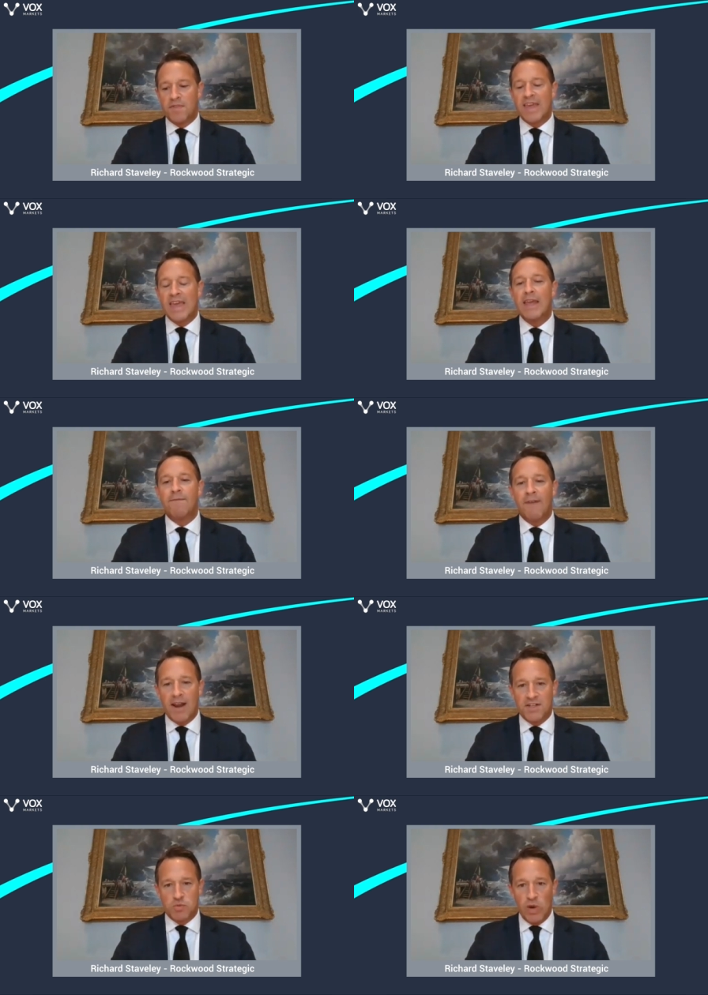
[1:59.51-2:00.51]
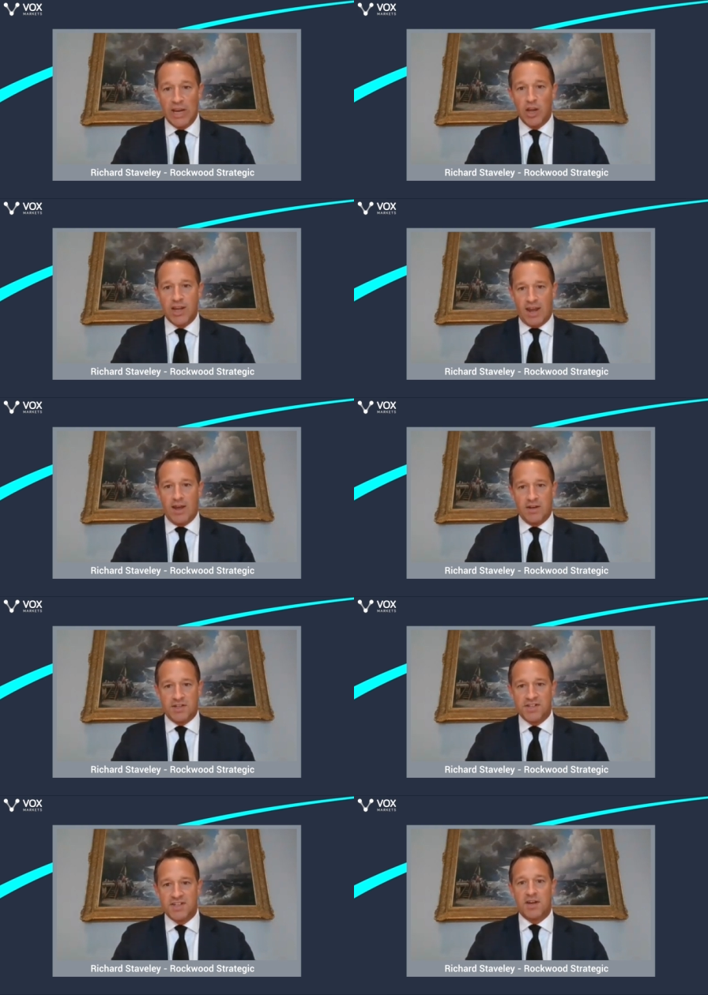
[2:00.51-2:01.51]
the key factors we look at
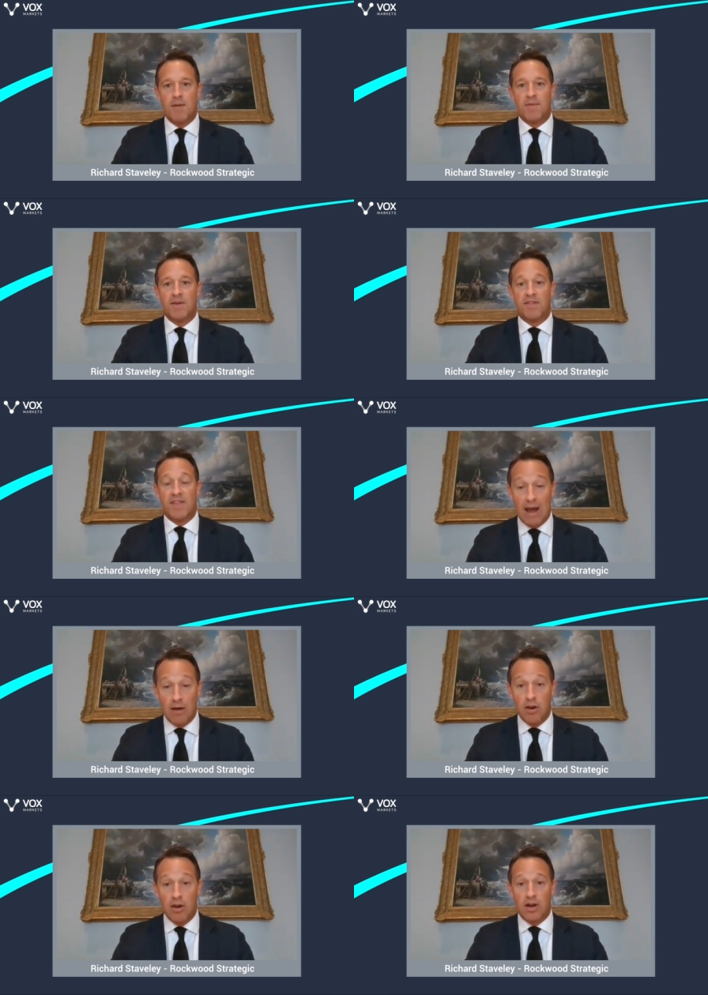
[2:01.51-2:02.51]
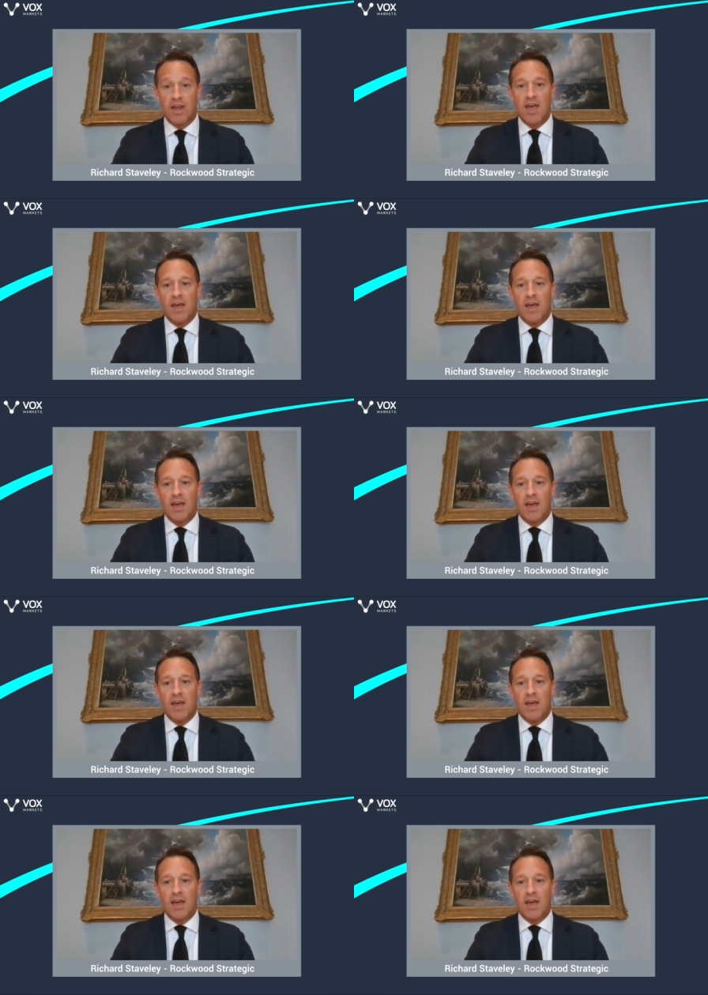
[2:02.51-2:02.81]
to determine the outlook